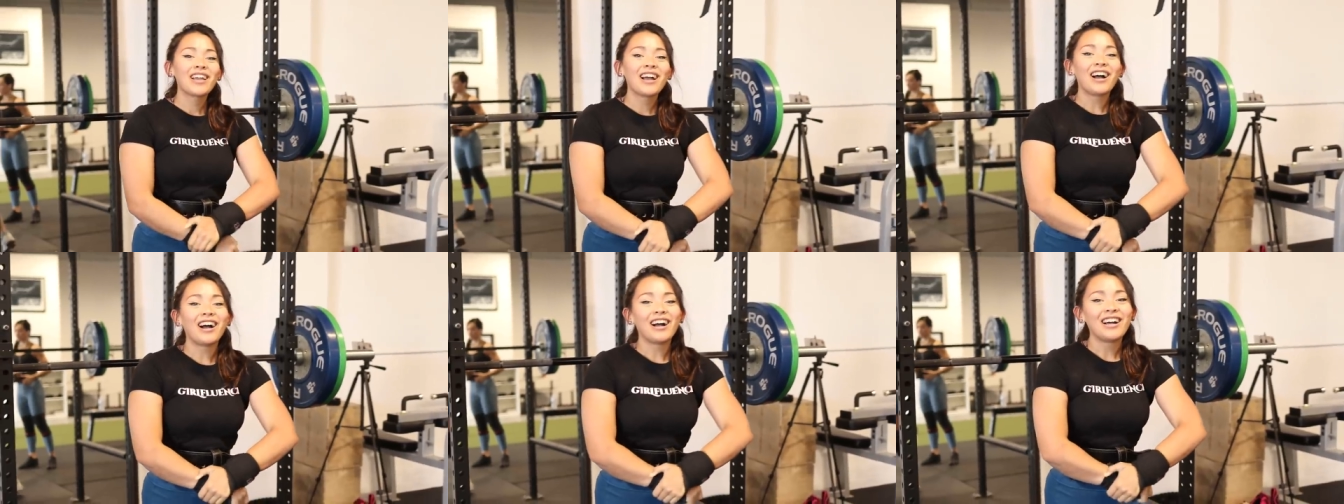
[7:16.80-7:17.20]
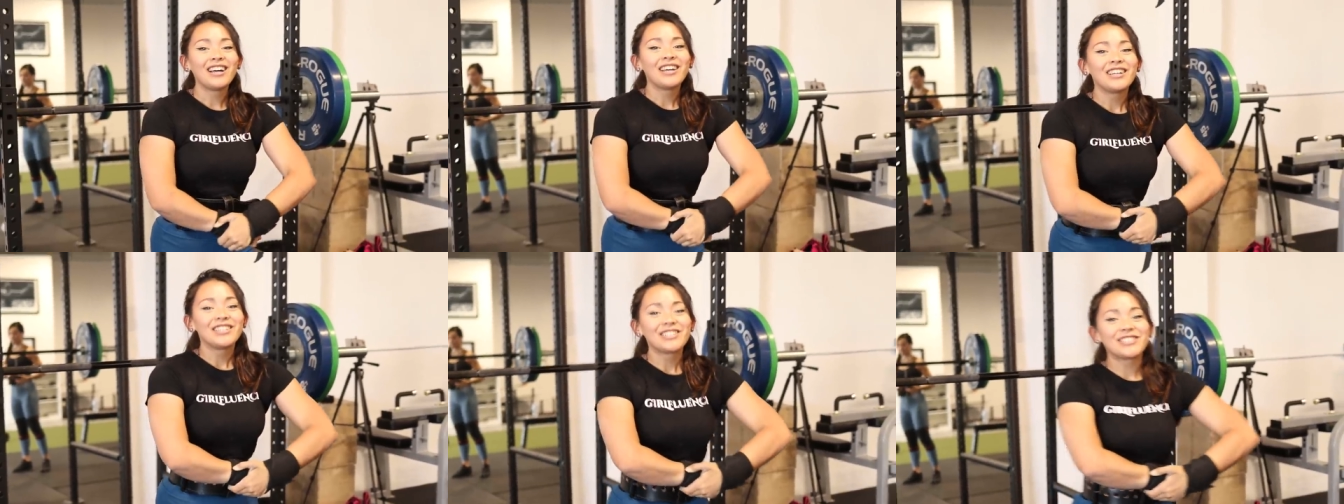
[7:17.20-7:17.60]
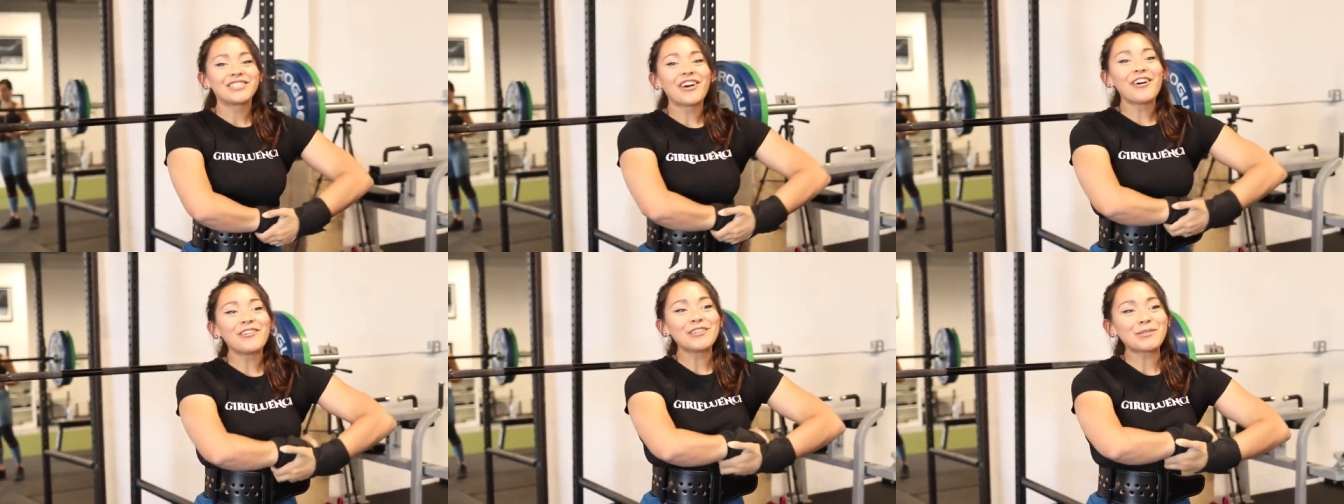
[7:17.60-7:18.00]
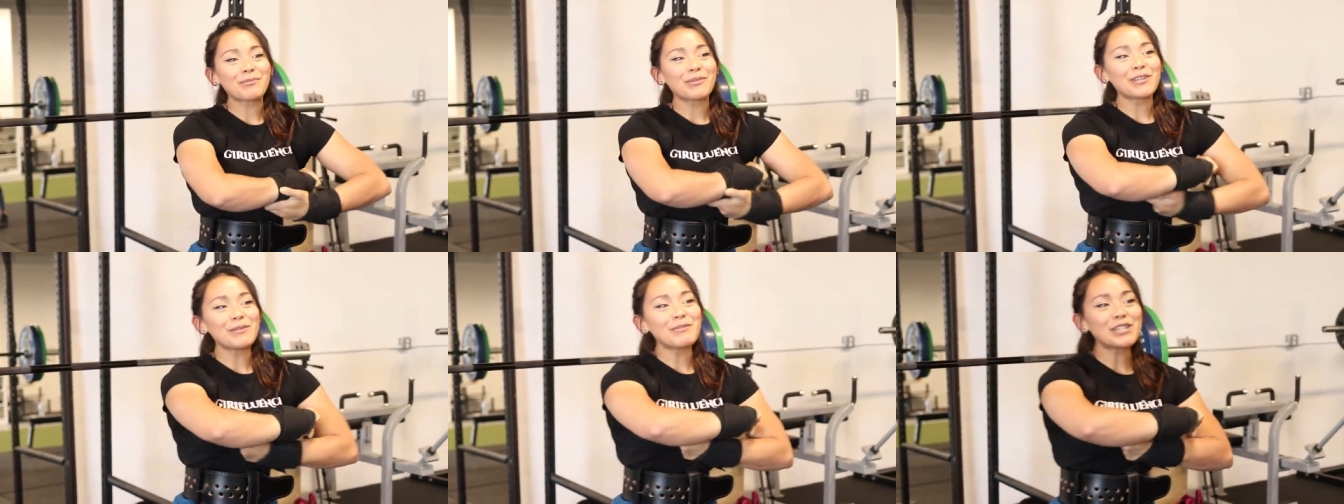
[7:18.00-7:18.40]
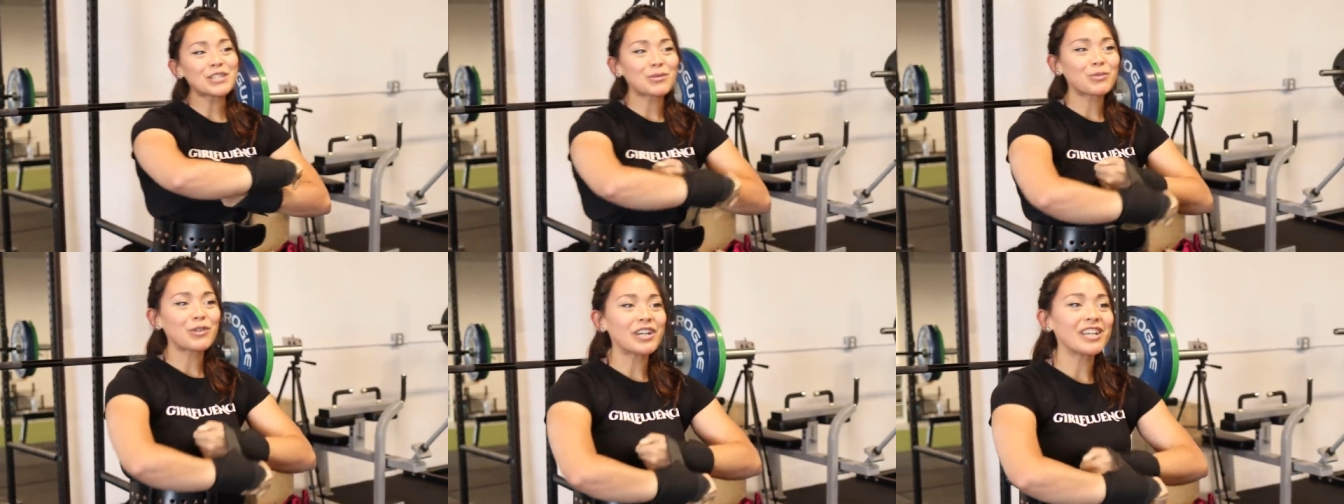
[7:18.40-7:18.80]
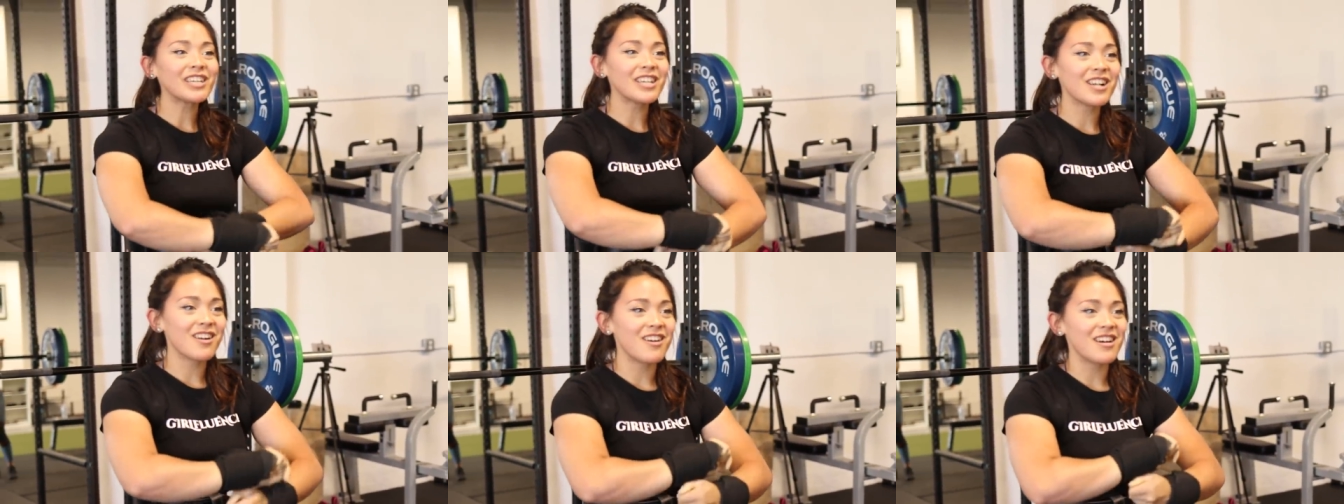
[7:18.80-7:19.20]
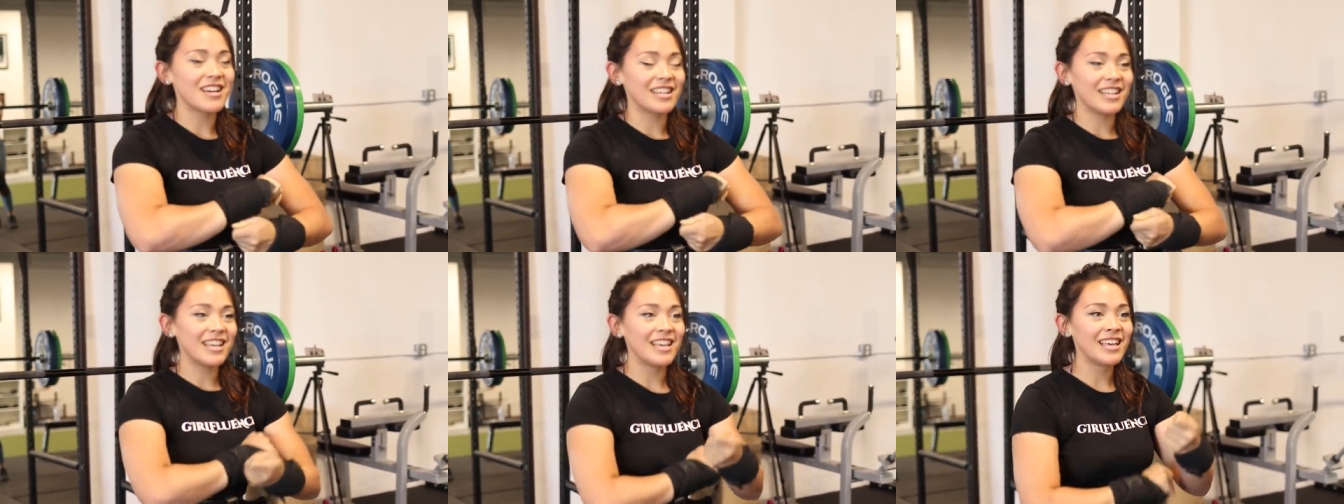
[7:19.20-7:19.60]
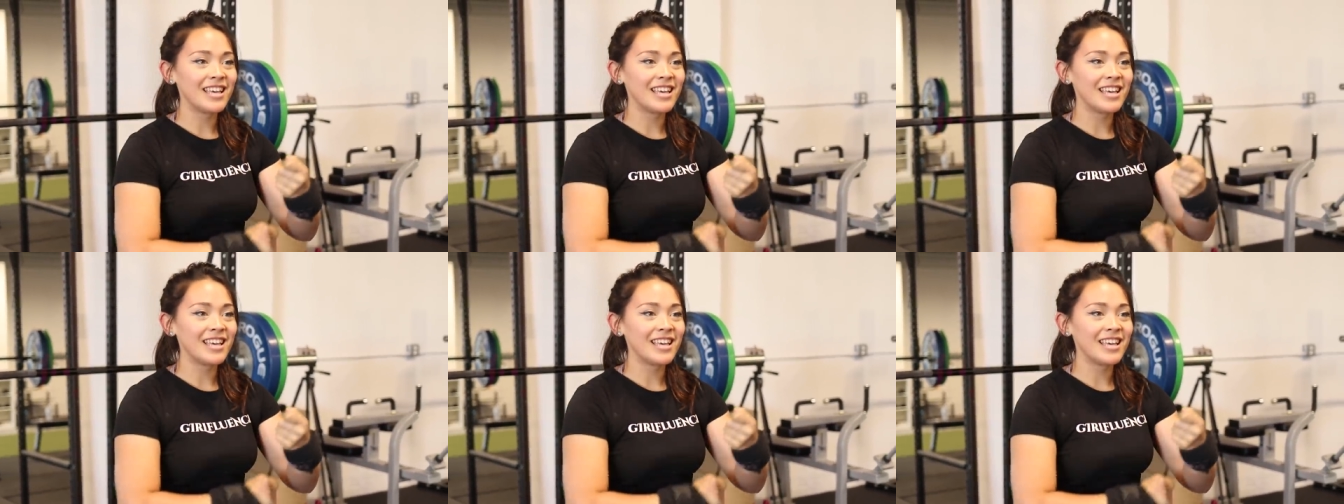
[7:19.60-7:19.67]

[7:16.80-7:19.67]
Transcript: Adrian? So I was pretty much working on